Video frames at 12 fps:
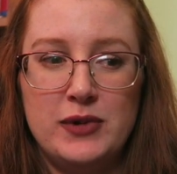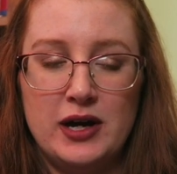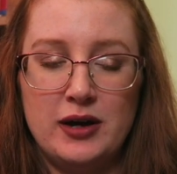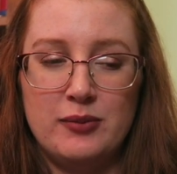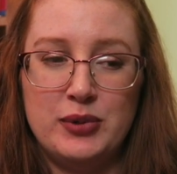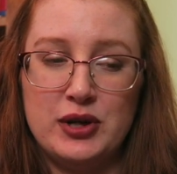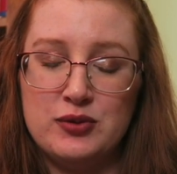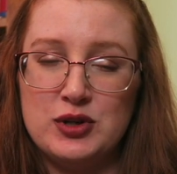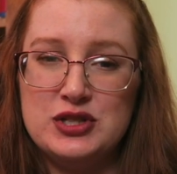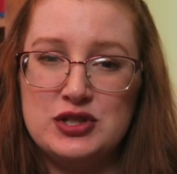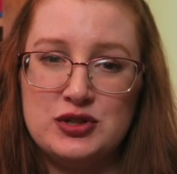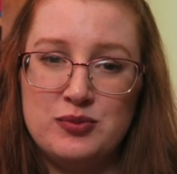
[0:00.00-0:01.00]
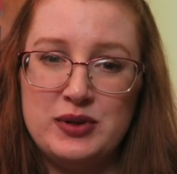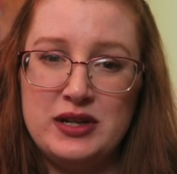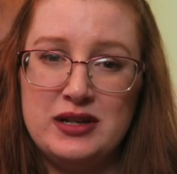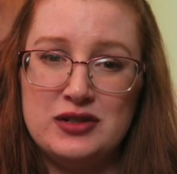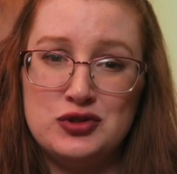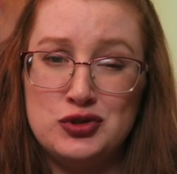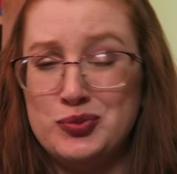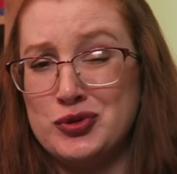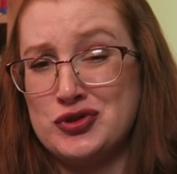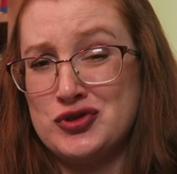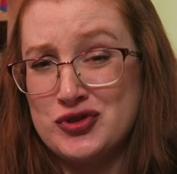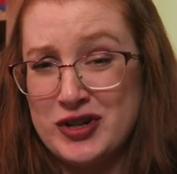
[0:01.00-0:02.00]
uh, buddy reads to be super
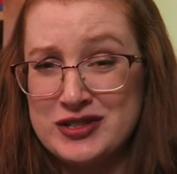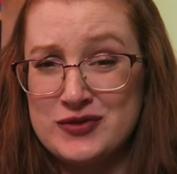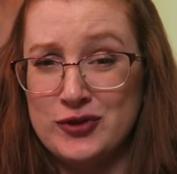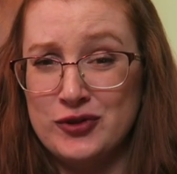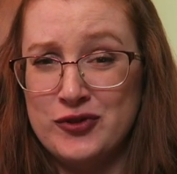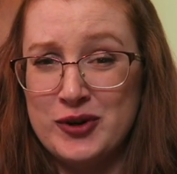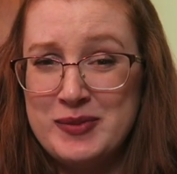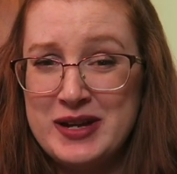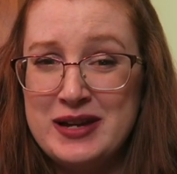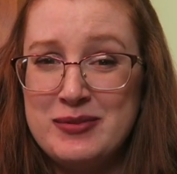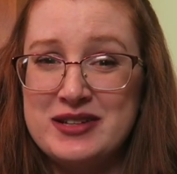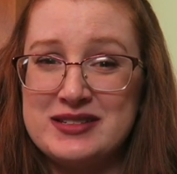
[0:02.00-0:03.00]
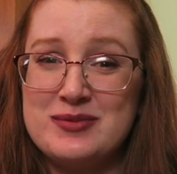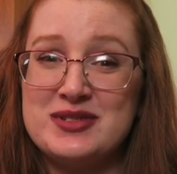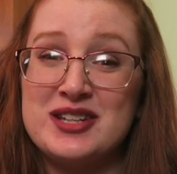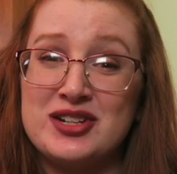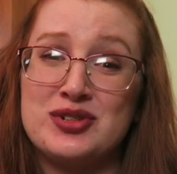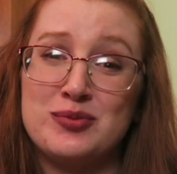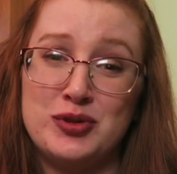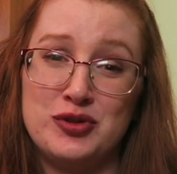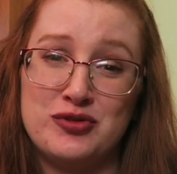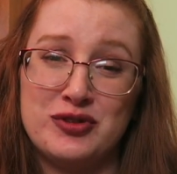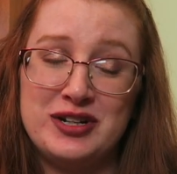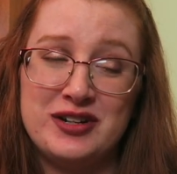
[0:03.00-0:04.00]
stressful for me because I'm such a
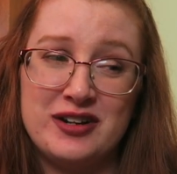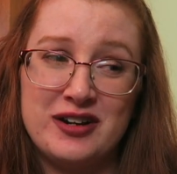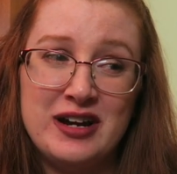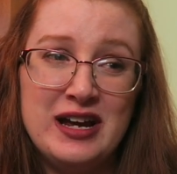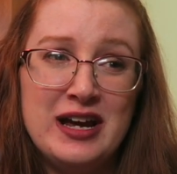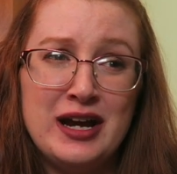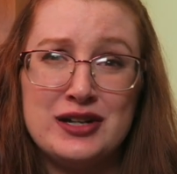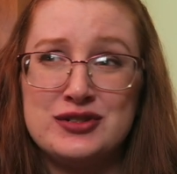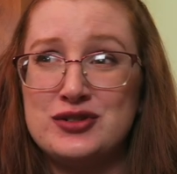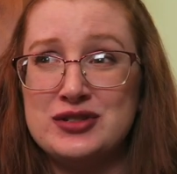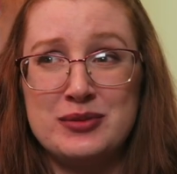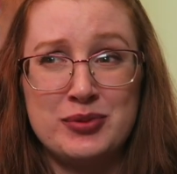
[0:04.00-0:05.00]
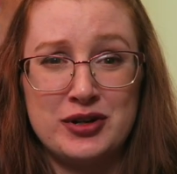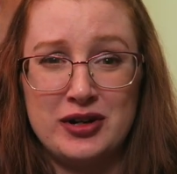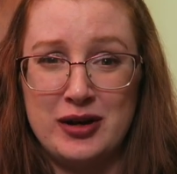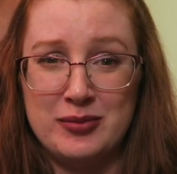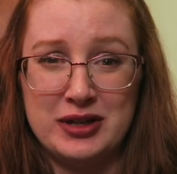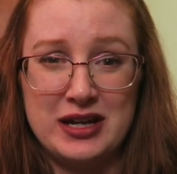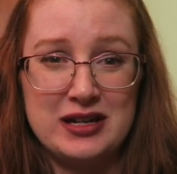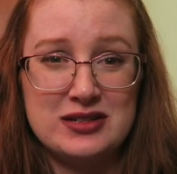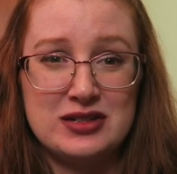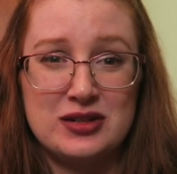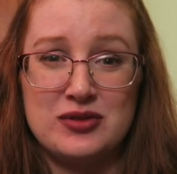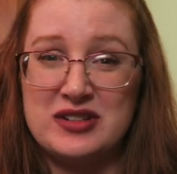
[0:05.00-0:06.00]
mood reader and as soon as I put an
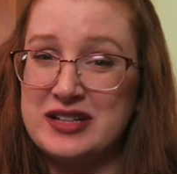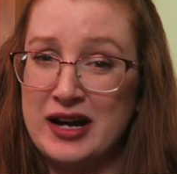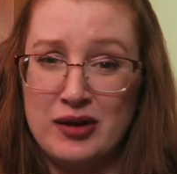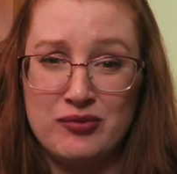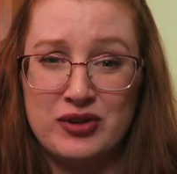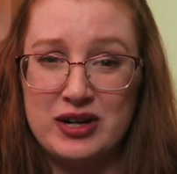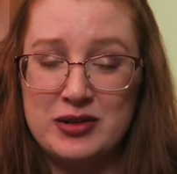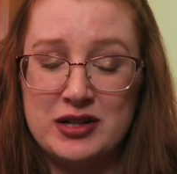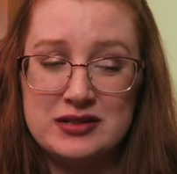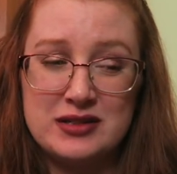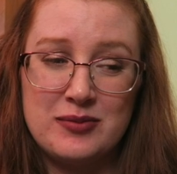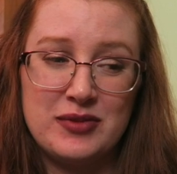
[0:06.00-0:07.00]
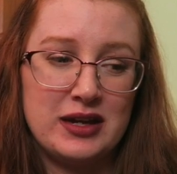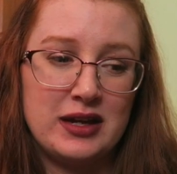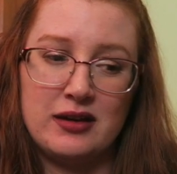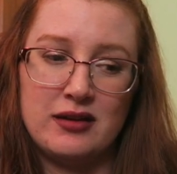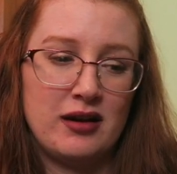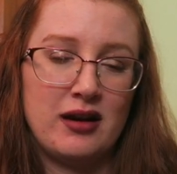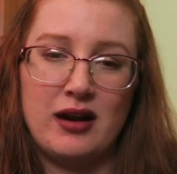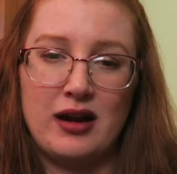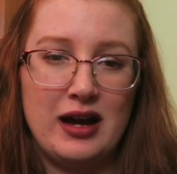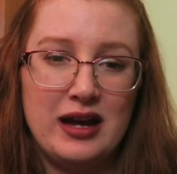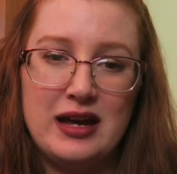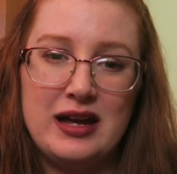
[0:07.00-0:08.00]
obligation or a time frame on something
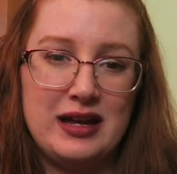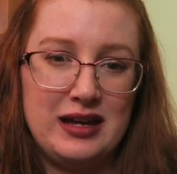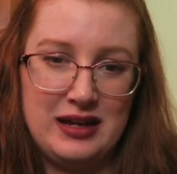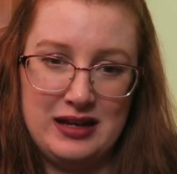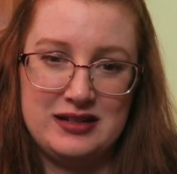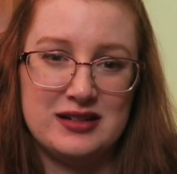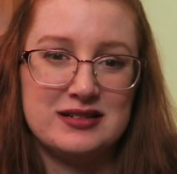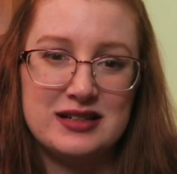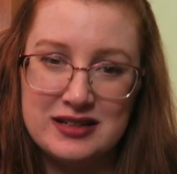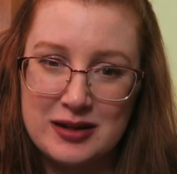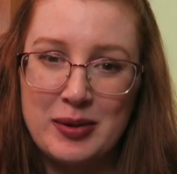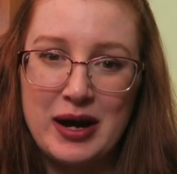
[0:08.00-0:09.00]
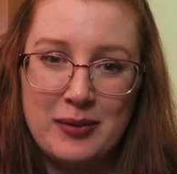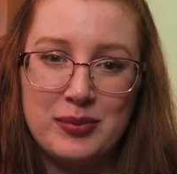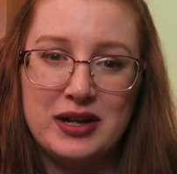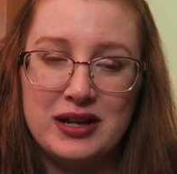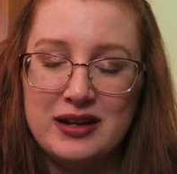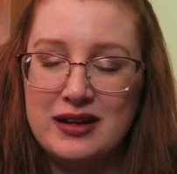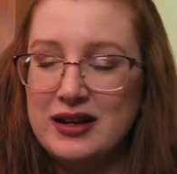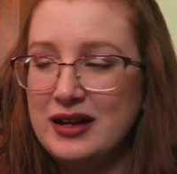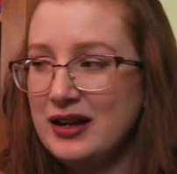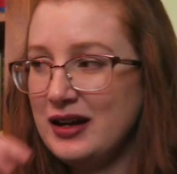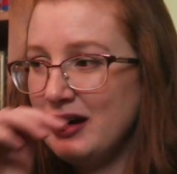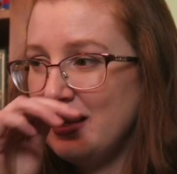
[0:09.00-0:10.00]
it doesn't end up happening
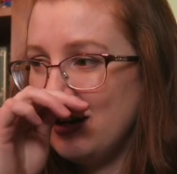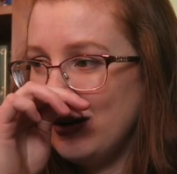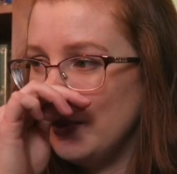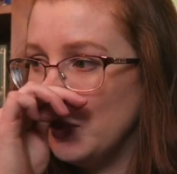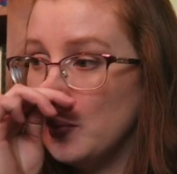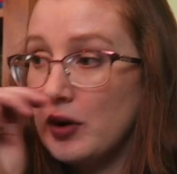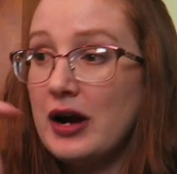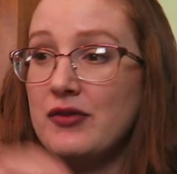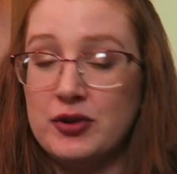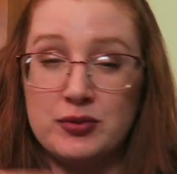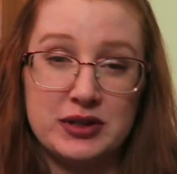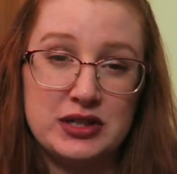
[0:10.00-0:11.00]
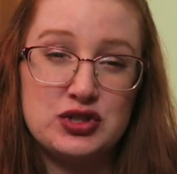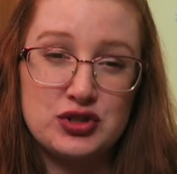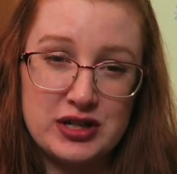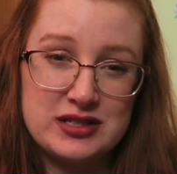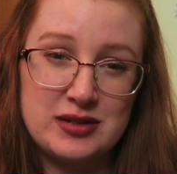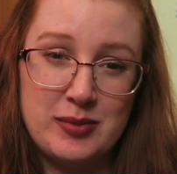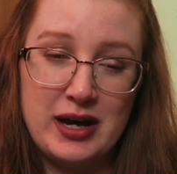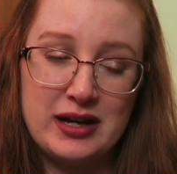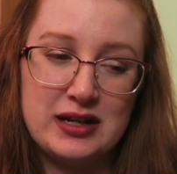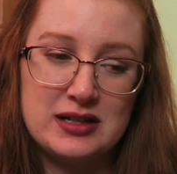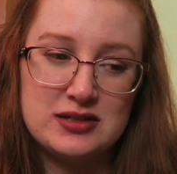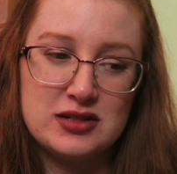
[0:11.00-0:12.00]
um, or I feel really stressed
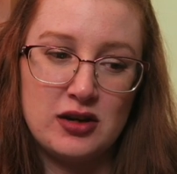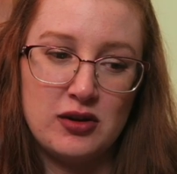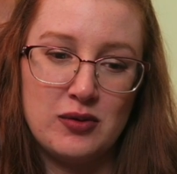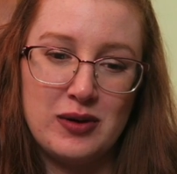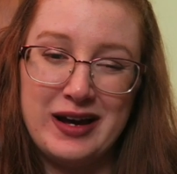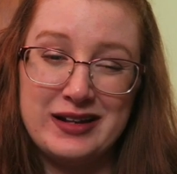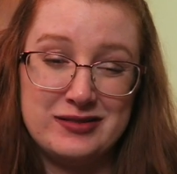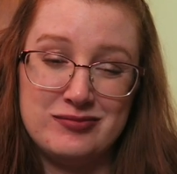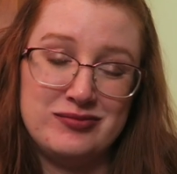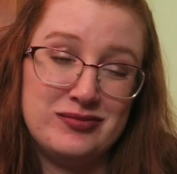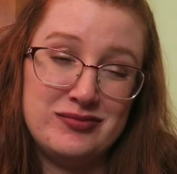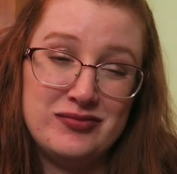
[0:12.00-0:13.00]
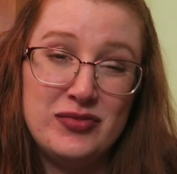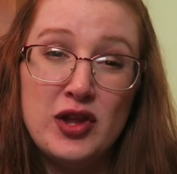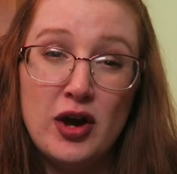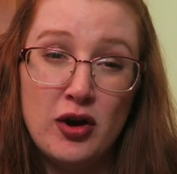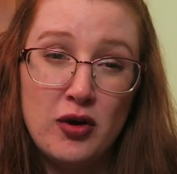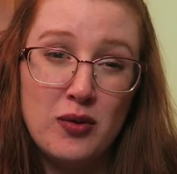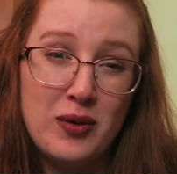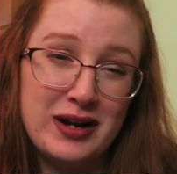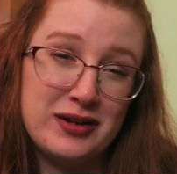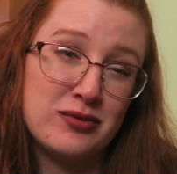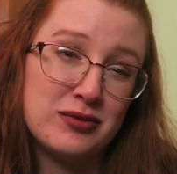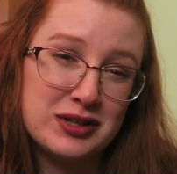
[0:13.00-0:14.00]
about it so I no I
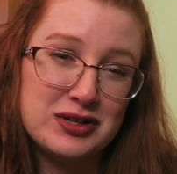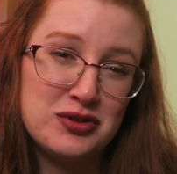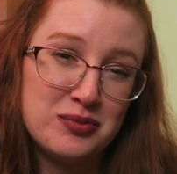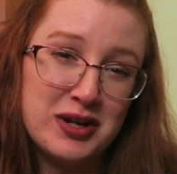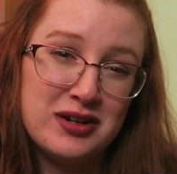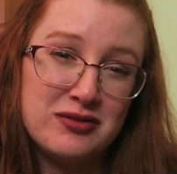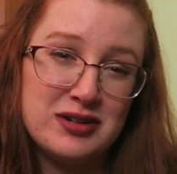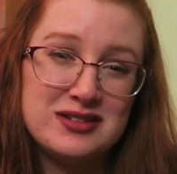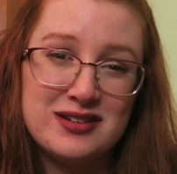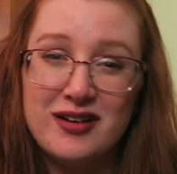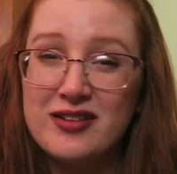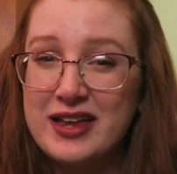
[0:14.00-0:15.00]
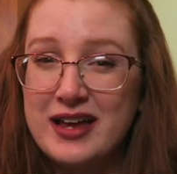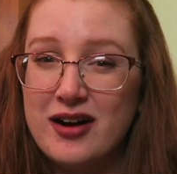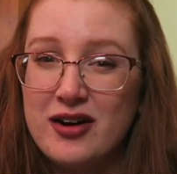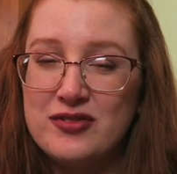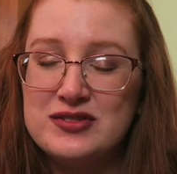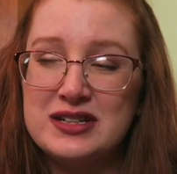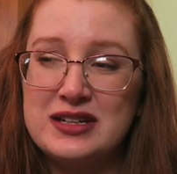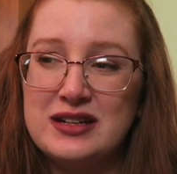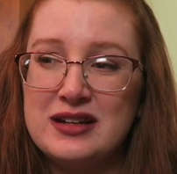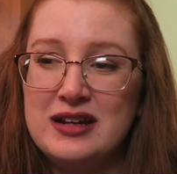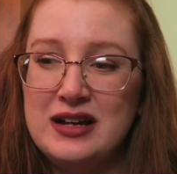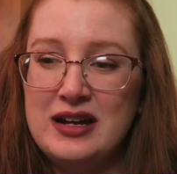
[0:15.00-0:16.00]
don't really do buddy reads all that
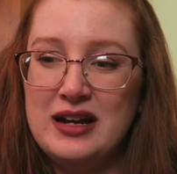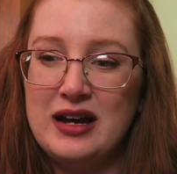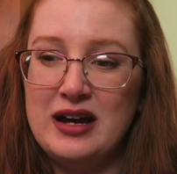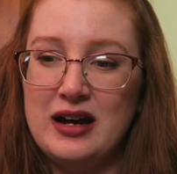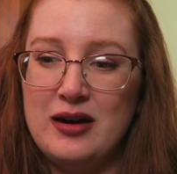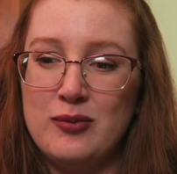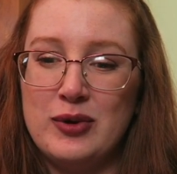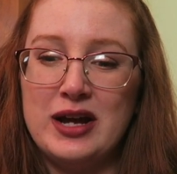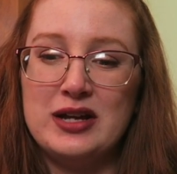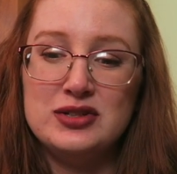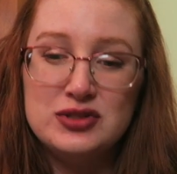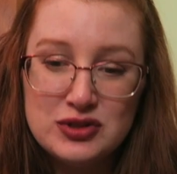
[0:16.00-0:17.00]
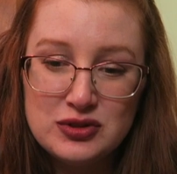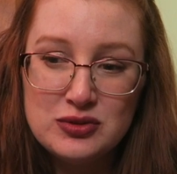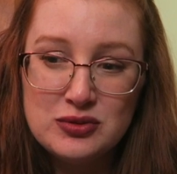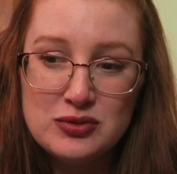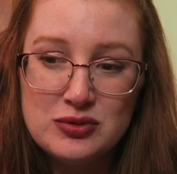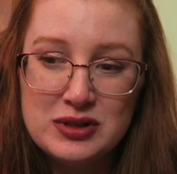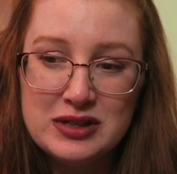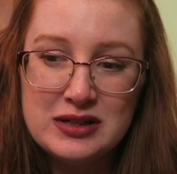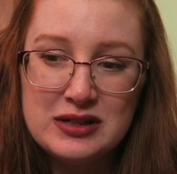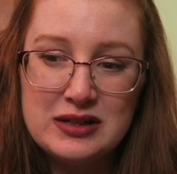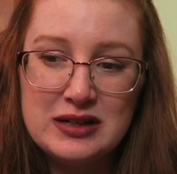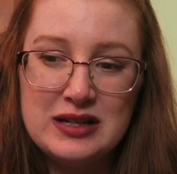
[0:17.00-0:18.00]
often um, when I do
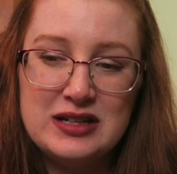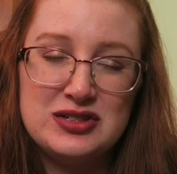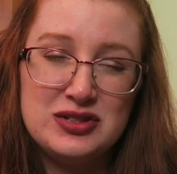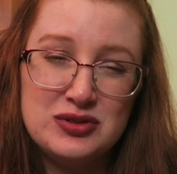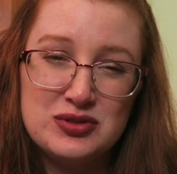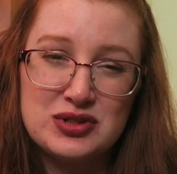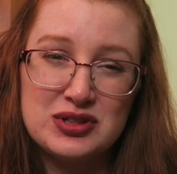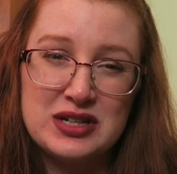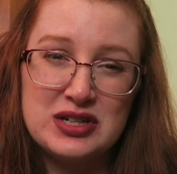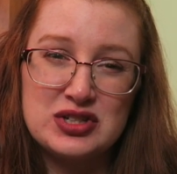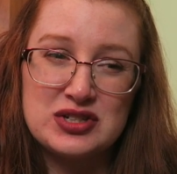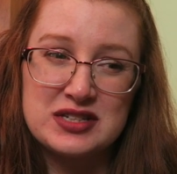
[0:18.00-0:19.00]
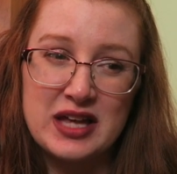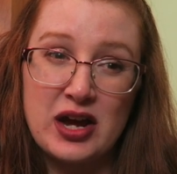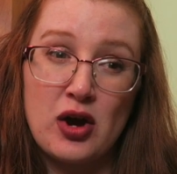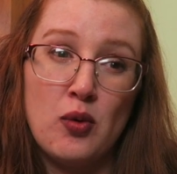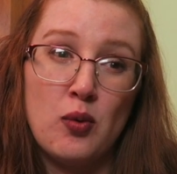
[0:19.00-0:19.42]
it's usually just like